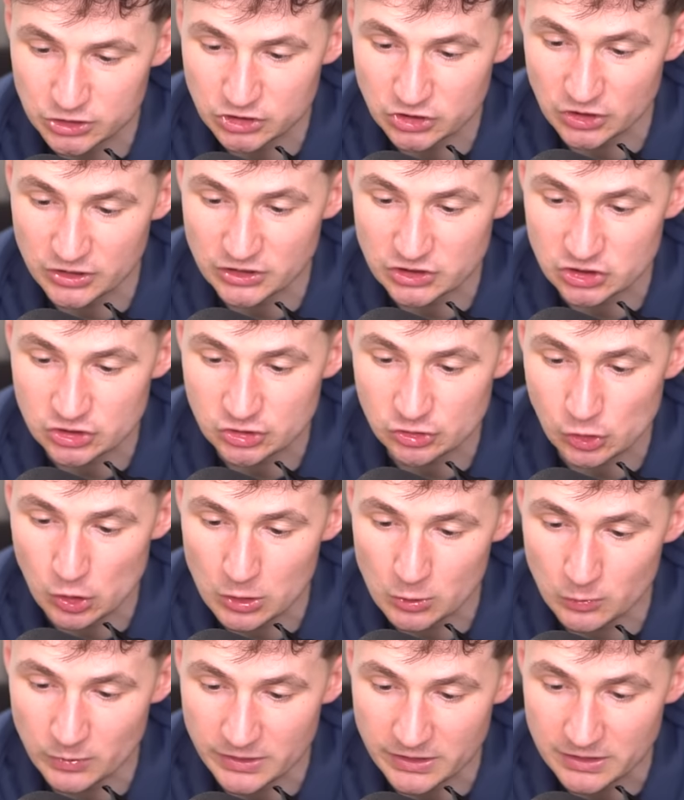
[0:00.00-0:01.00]
We're just gonna
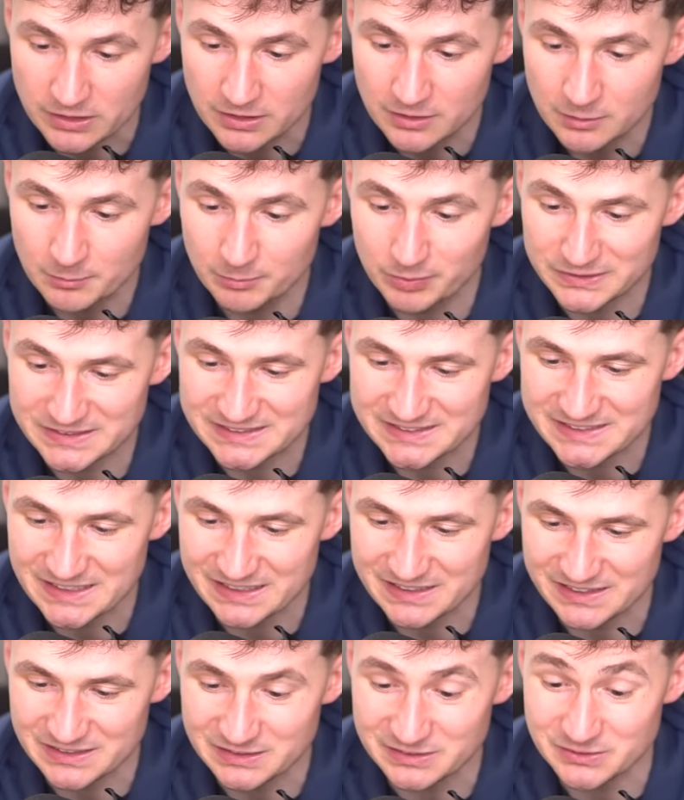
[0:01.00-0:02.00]
slowly but
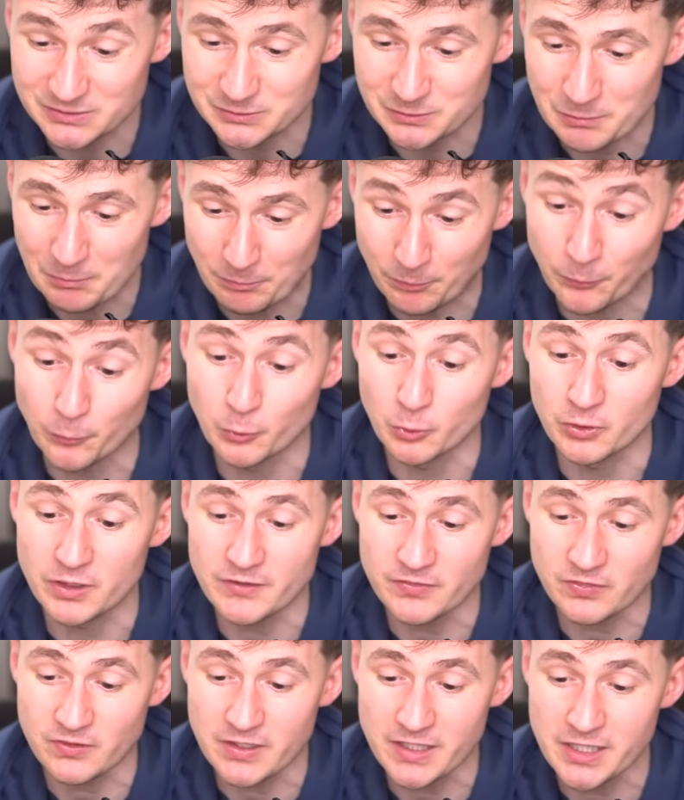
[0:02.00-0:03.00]
steadily pull
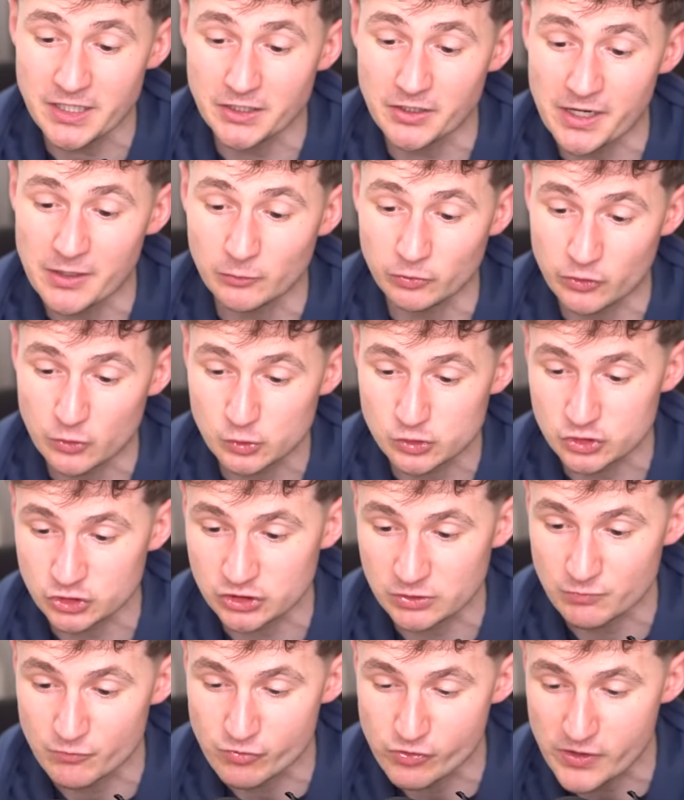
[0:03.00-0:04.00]
out the hair out. Those are
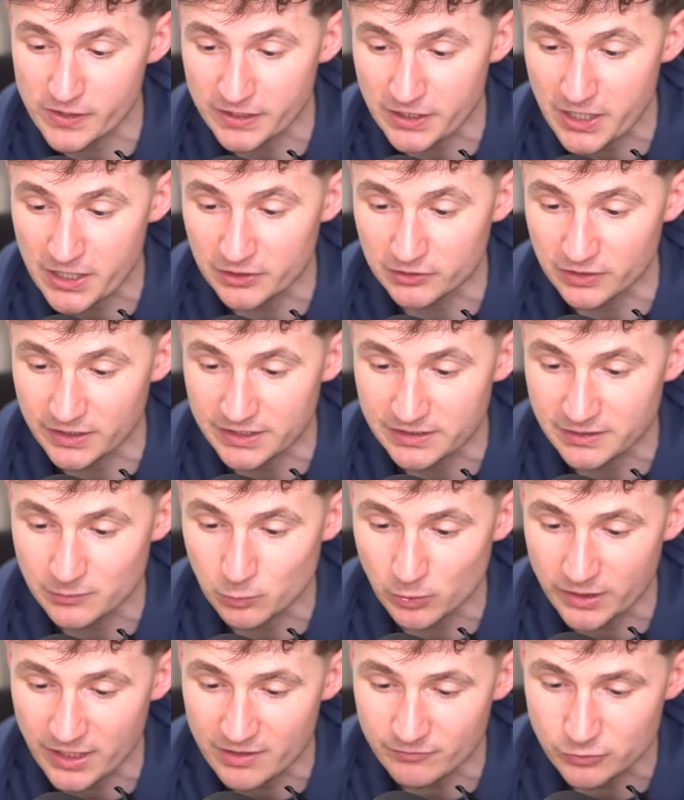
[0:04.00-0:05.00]
some thick hair, lady.
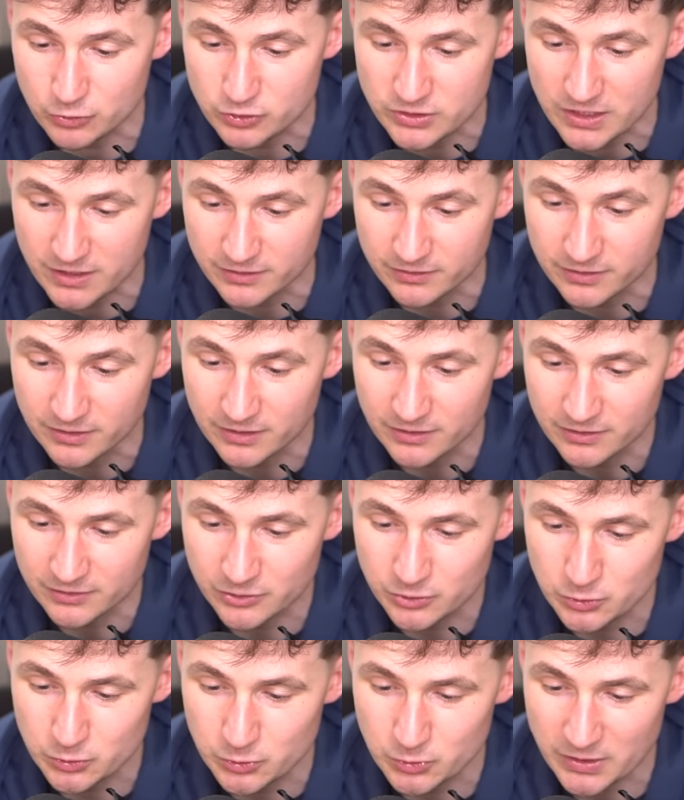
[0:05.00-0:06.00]
What have you done?
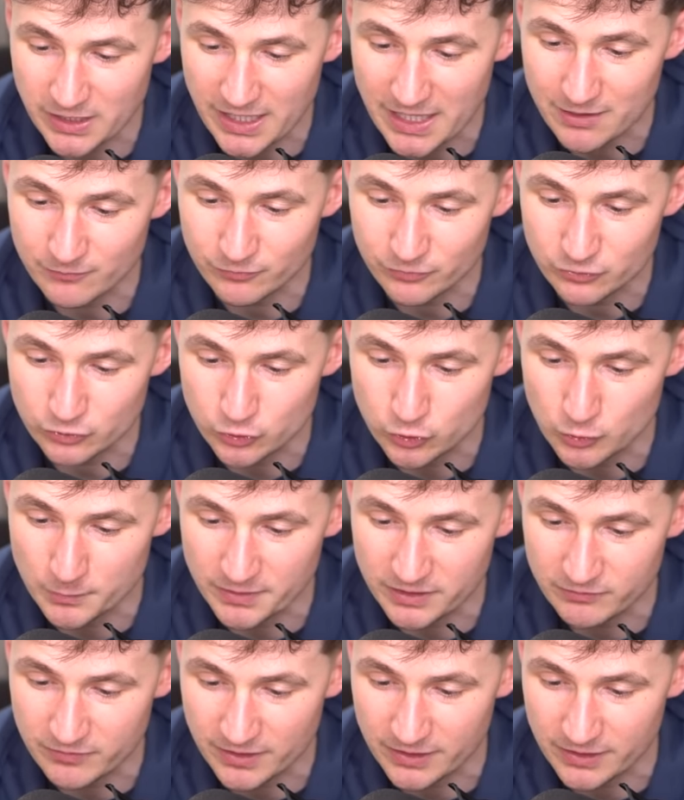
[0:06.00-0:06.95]
You have too many